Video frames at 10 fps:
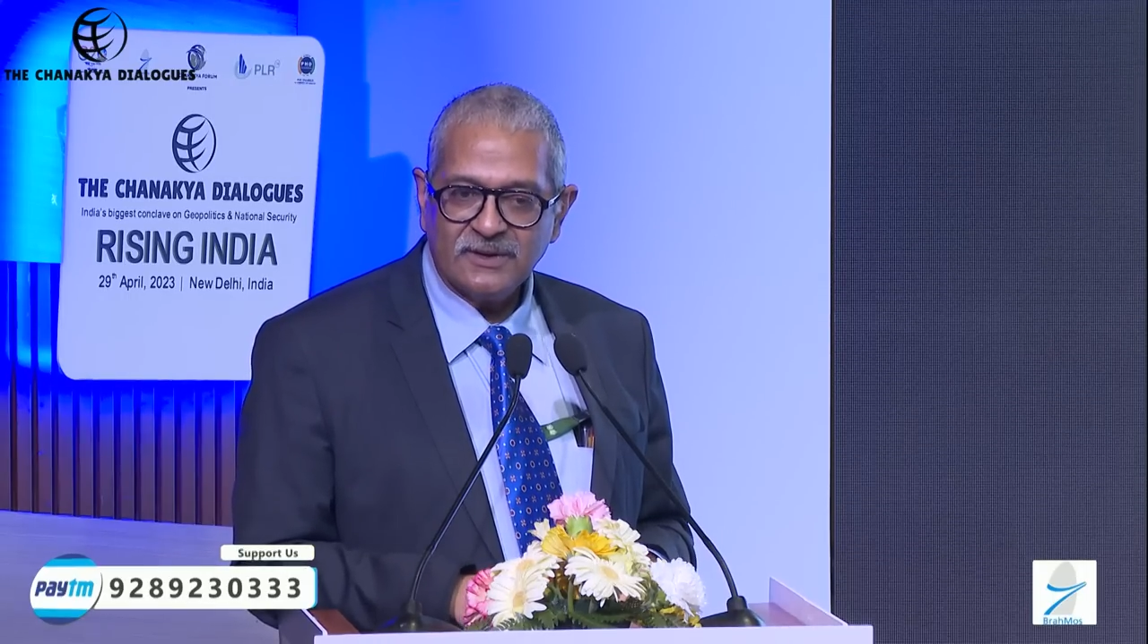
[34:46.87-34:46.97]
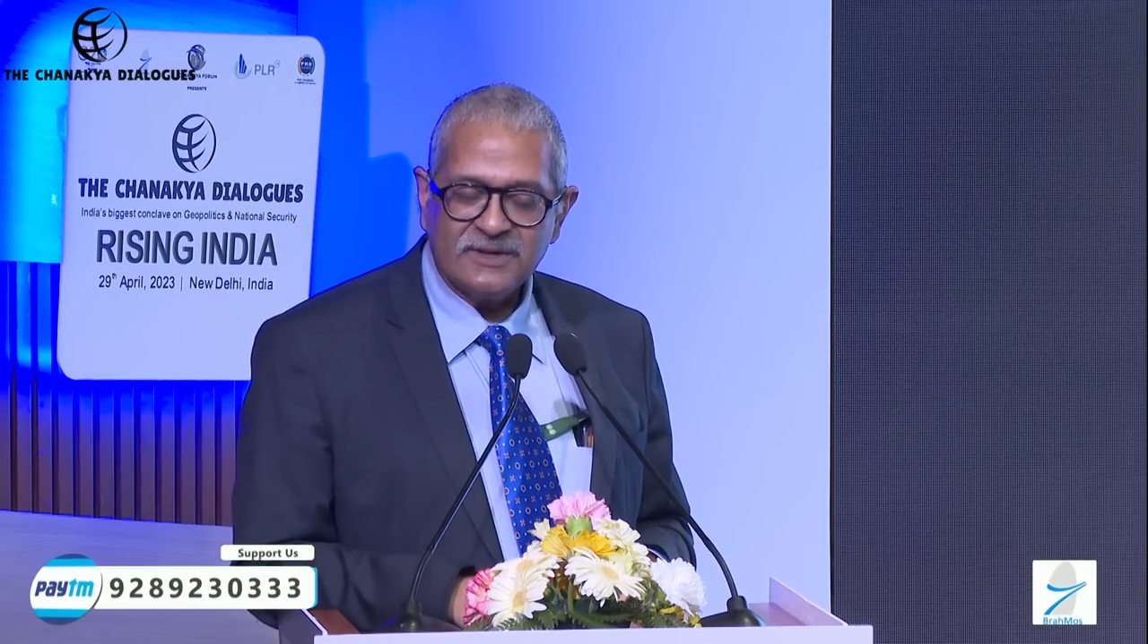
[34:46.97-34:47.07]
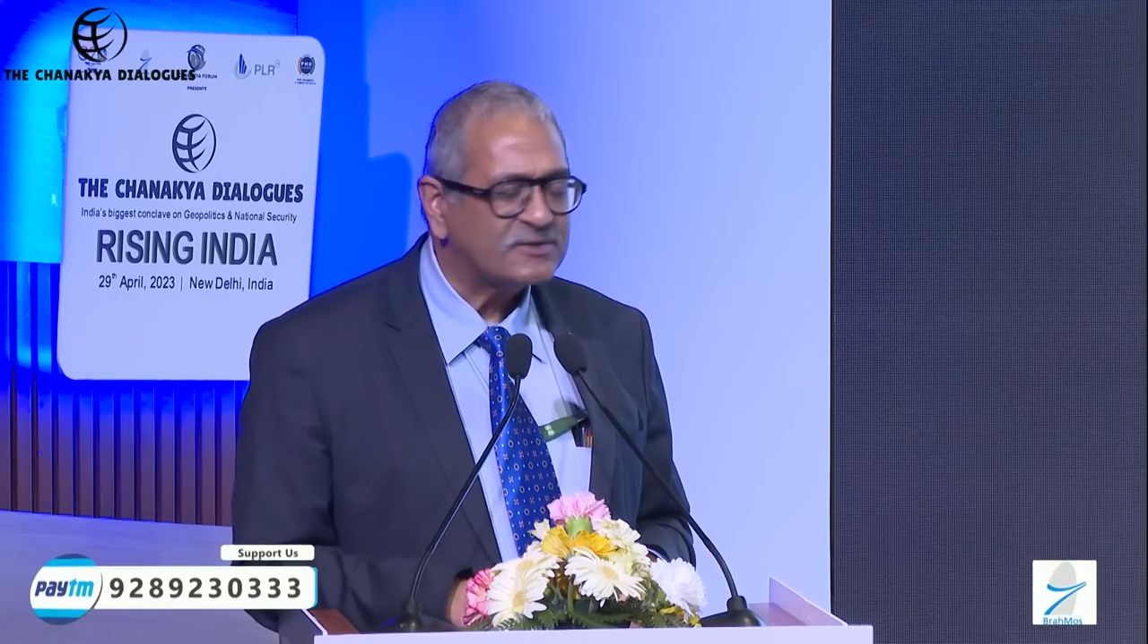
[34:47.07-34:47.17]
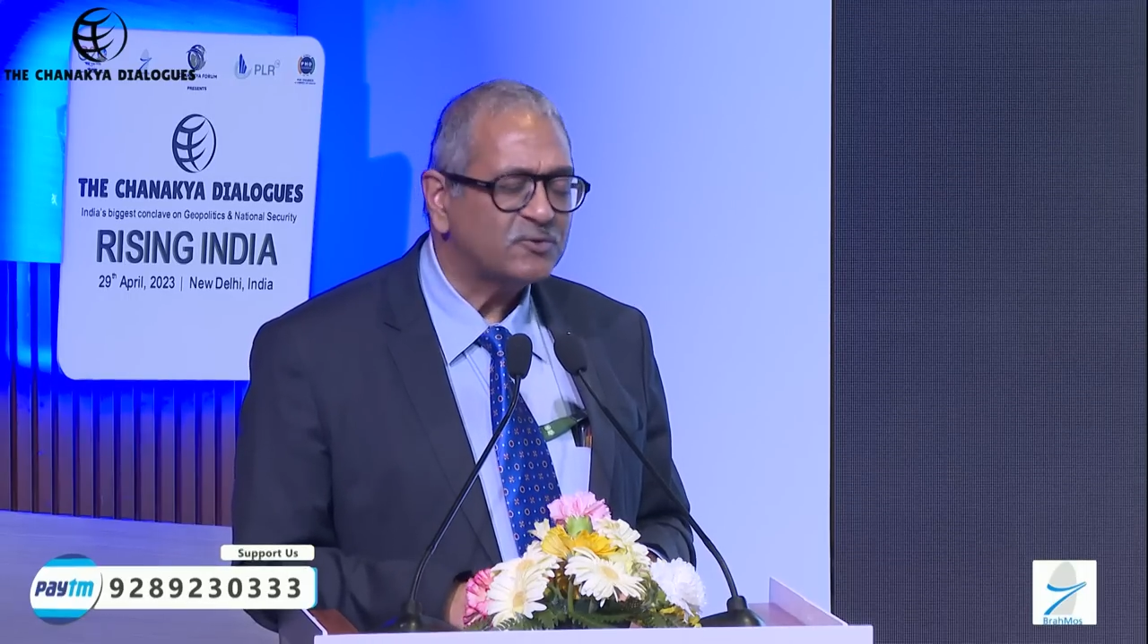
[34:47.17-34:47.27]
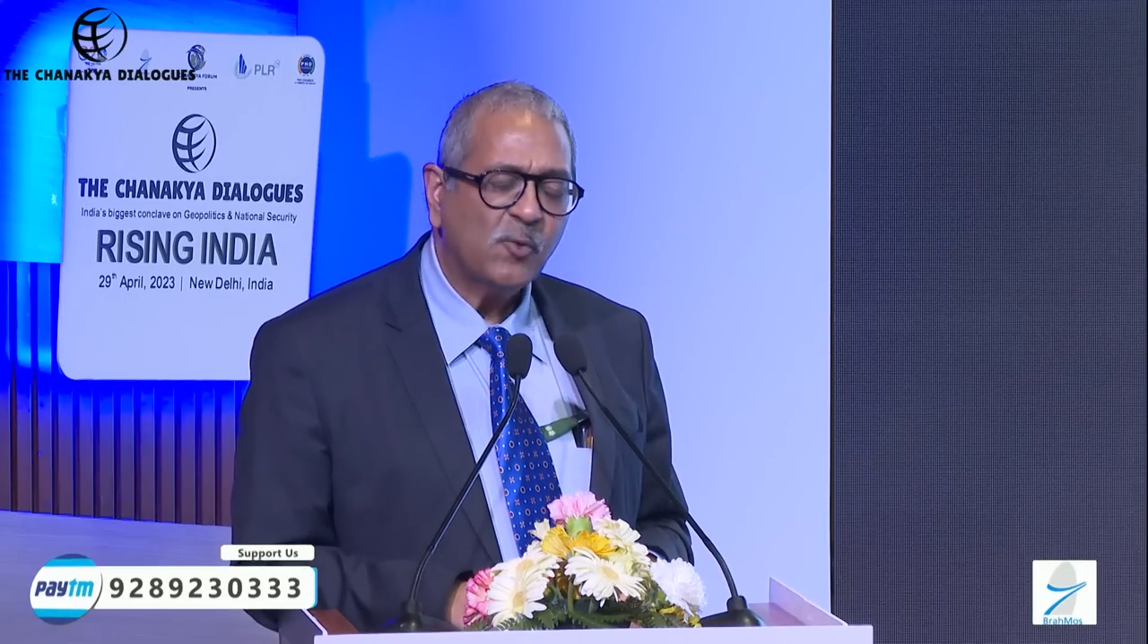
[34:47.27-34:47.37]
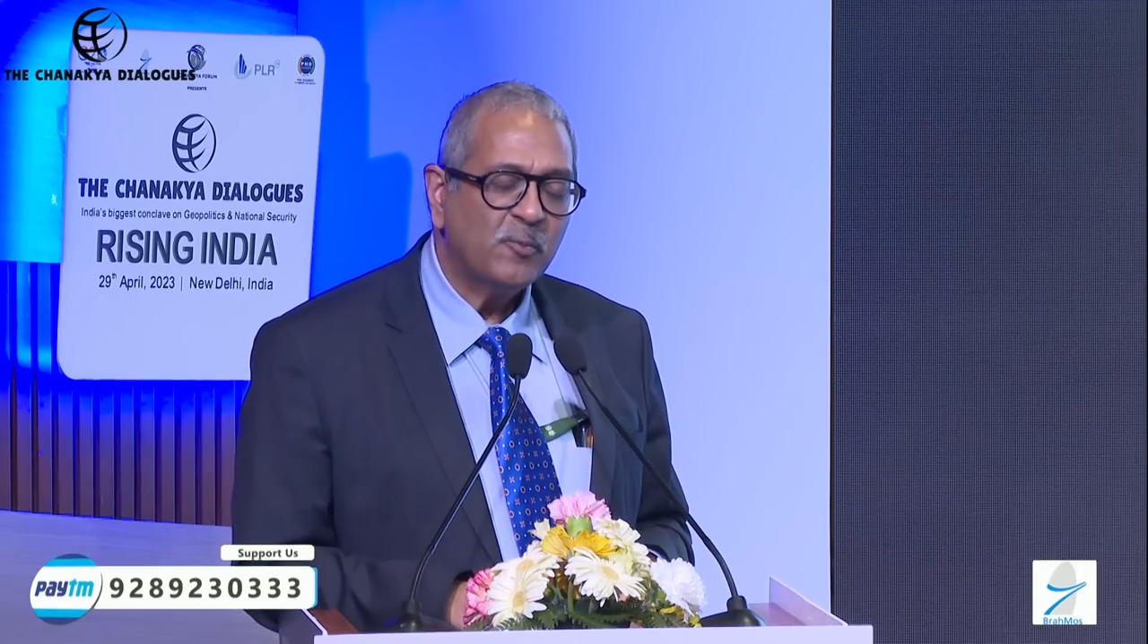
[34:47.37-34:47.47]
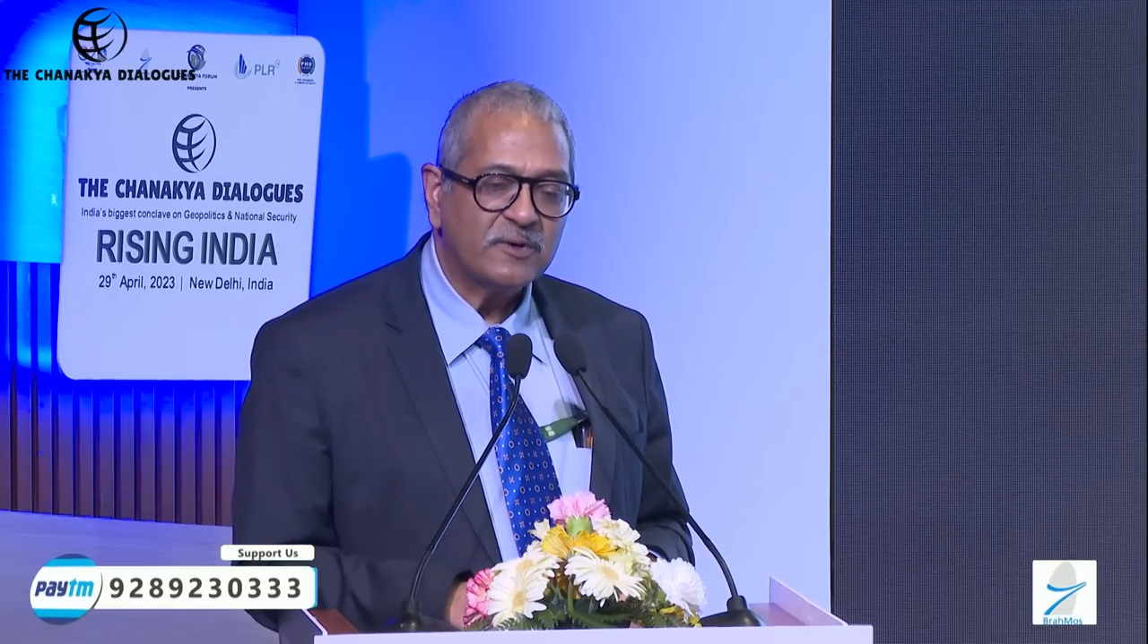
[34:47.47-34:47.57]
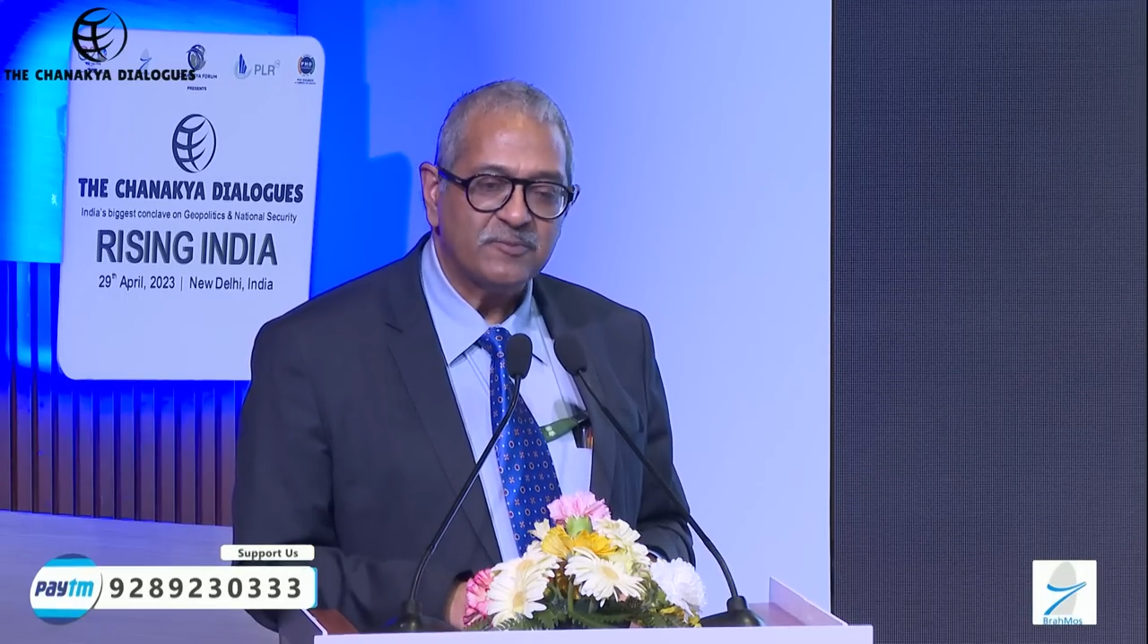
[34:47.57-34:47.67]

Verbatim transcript: It's no more a